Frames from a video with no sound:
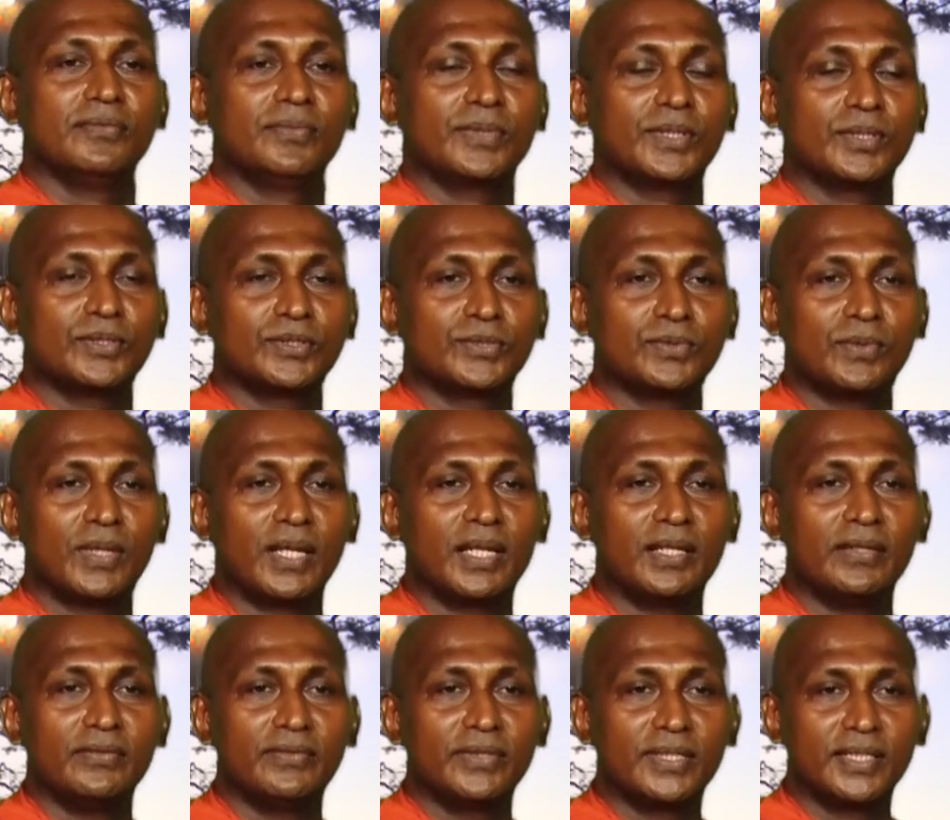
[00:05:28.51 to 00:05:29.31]
because we
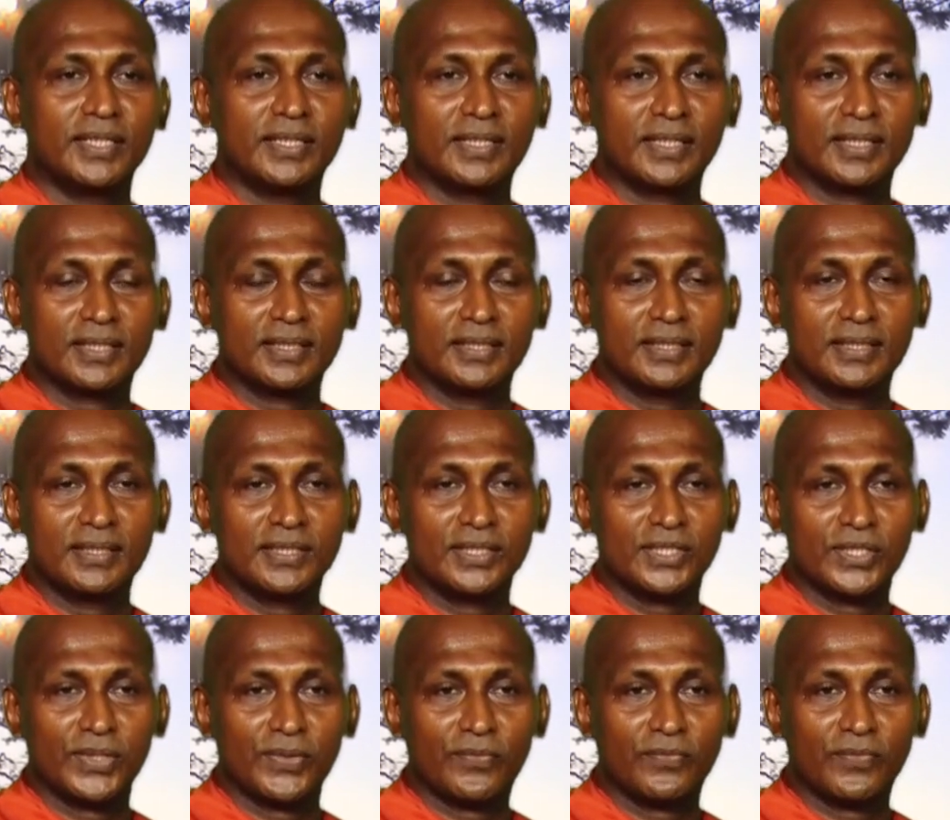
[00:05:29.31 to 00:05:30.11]
are living in a
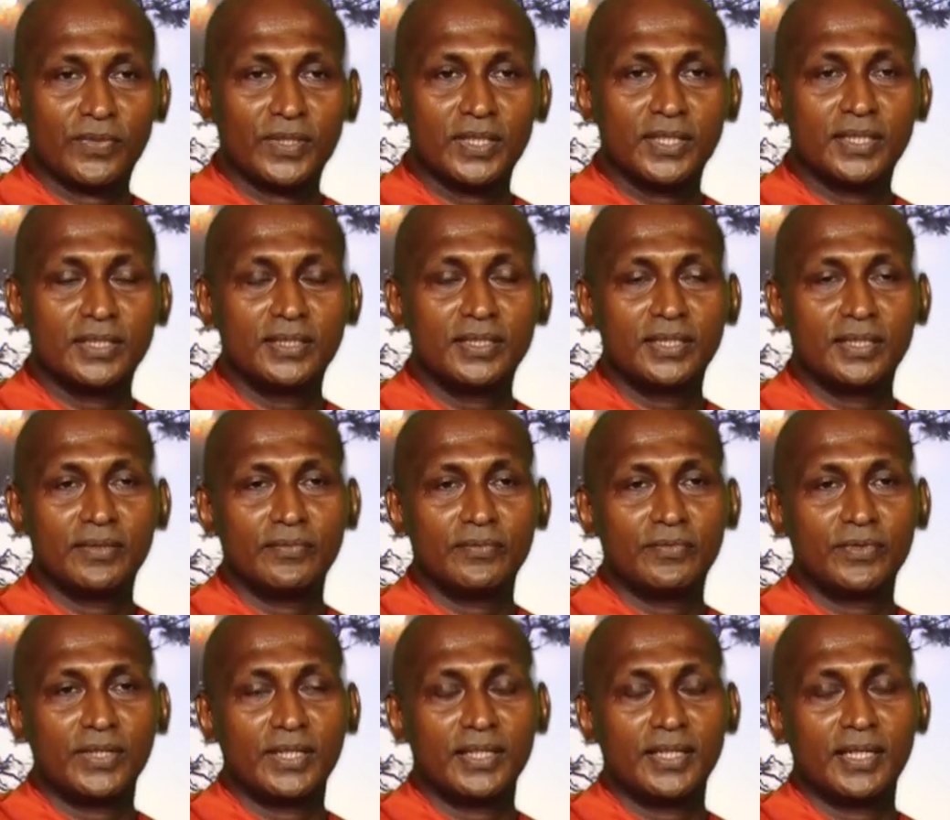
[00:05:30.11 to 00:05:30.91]
conditioned world,
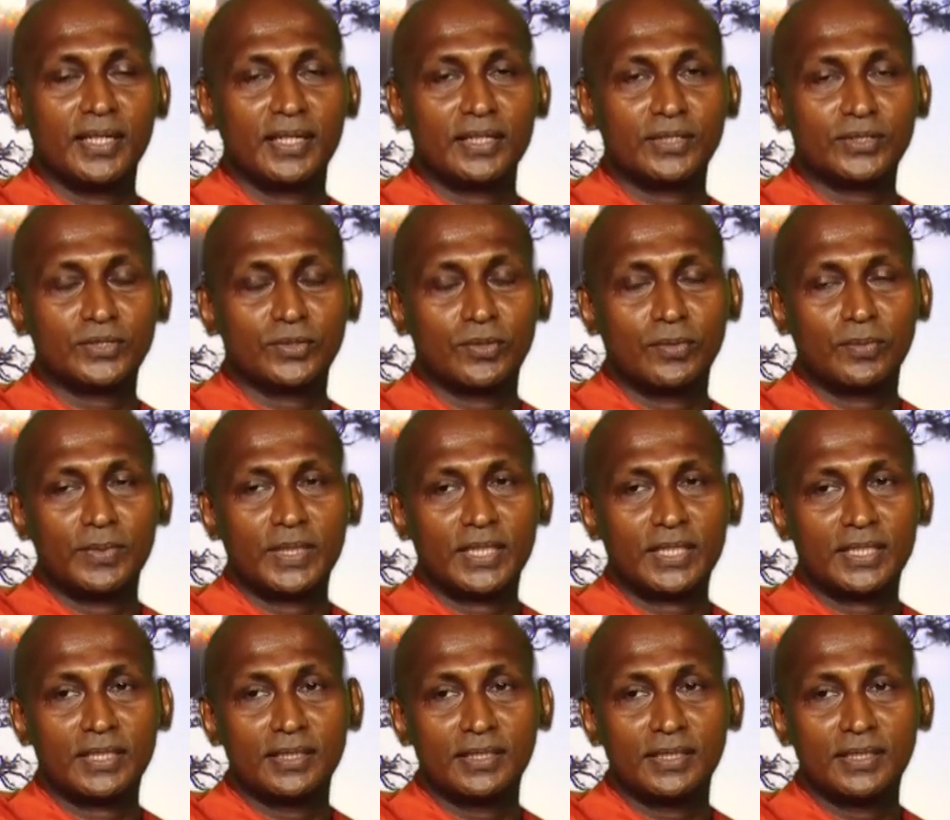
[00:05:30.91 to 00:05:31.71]
there are so
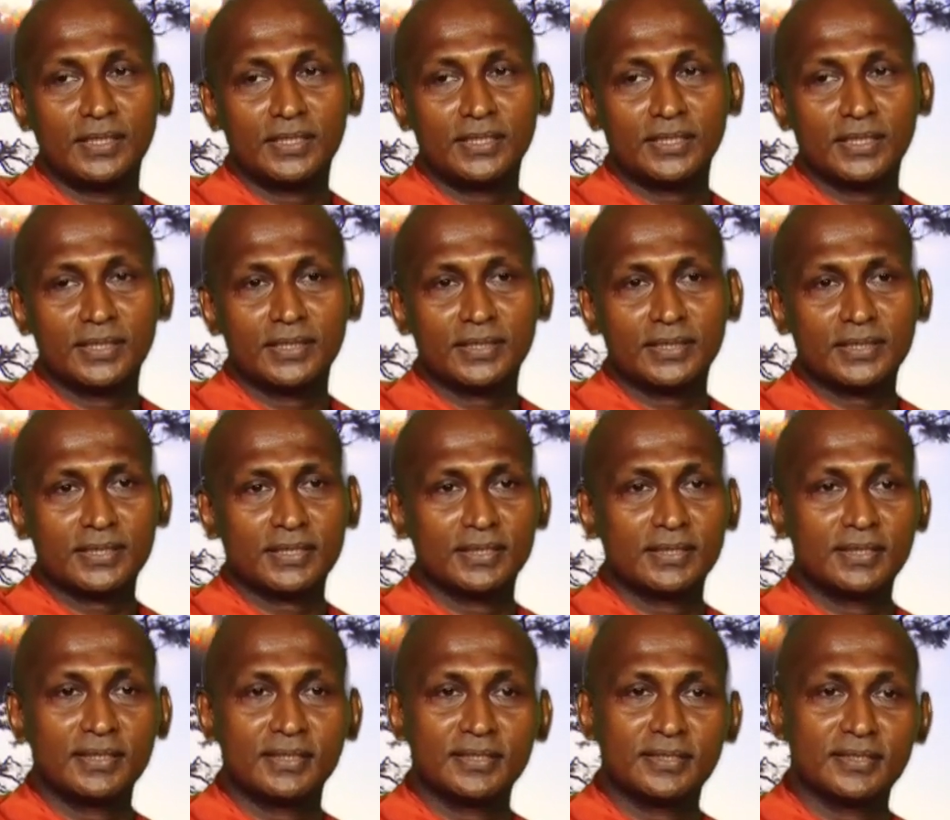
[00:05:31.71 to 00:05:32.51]
many conditions
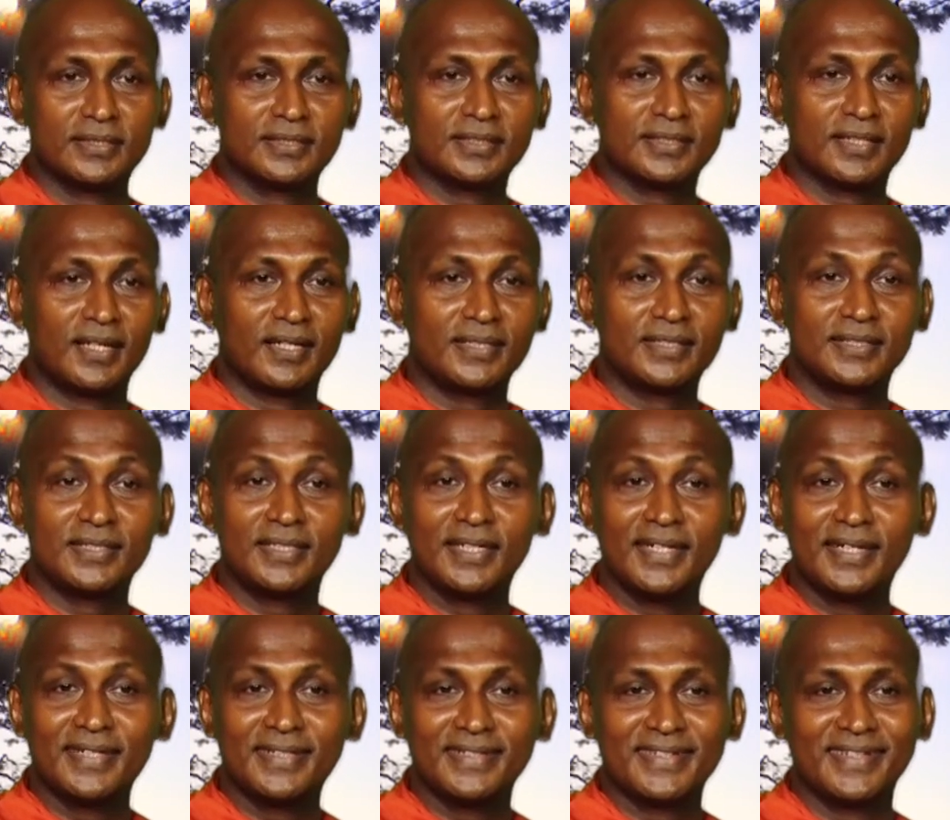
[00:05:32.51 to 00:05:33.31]
are
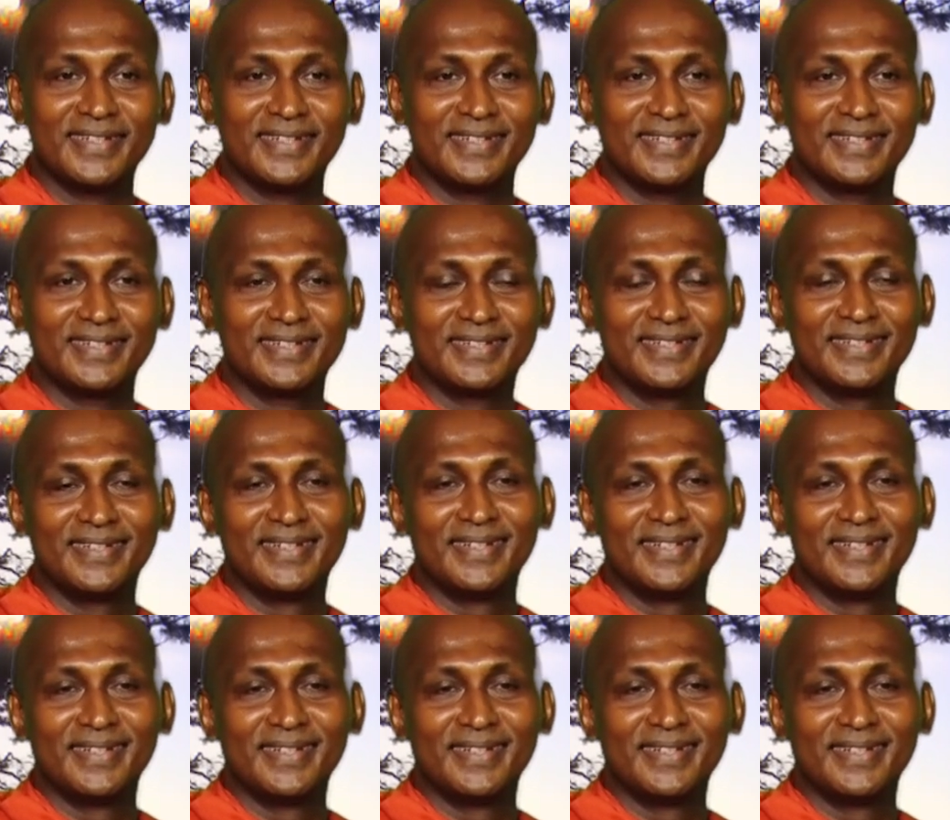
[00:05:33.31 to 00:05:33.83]
changing,